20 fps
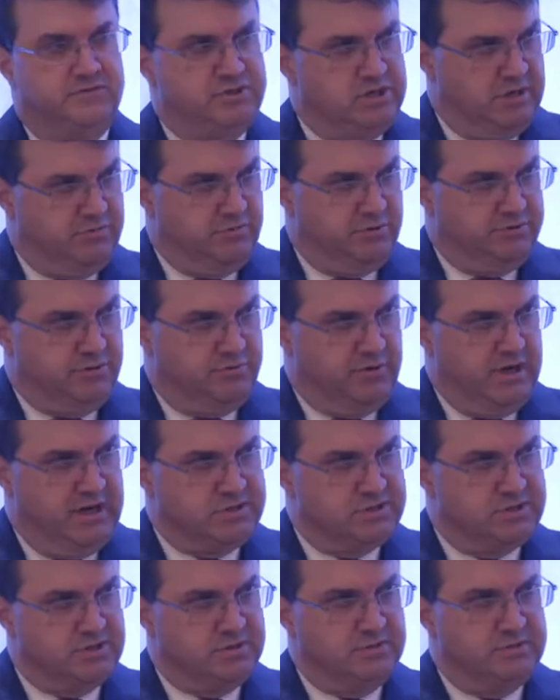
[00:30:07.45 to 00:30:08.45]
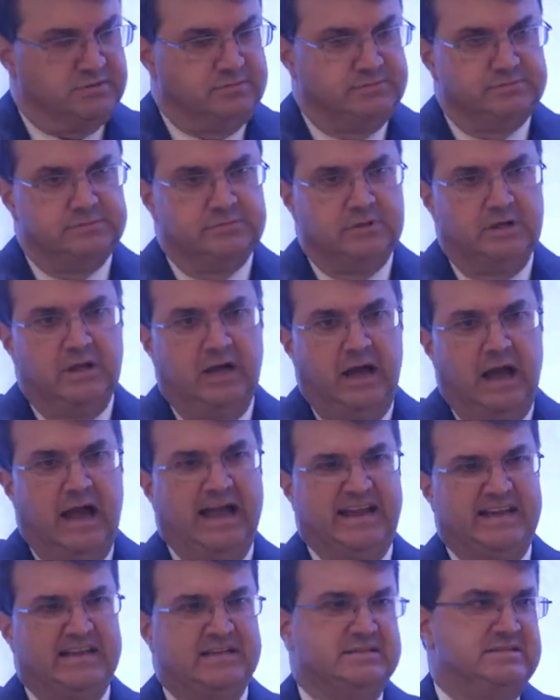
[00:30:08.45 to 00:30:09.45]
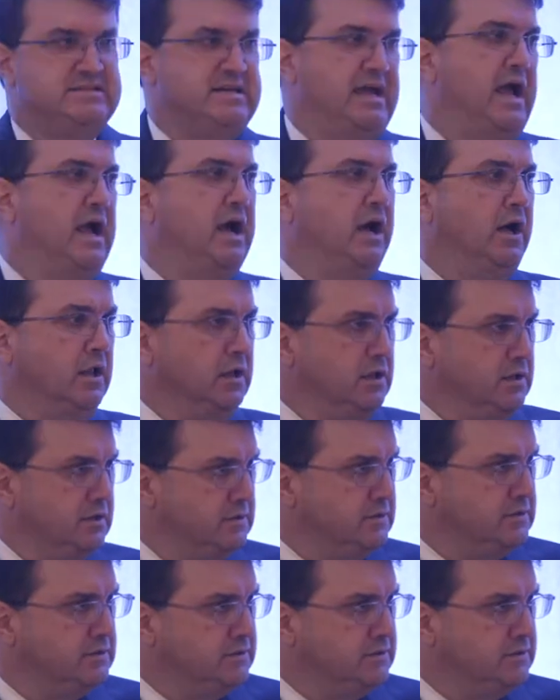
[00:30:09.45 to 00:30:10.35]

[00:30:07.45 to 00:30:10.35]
general direction. I can tell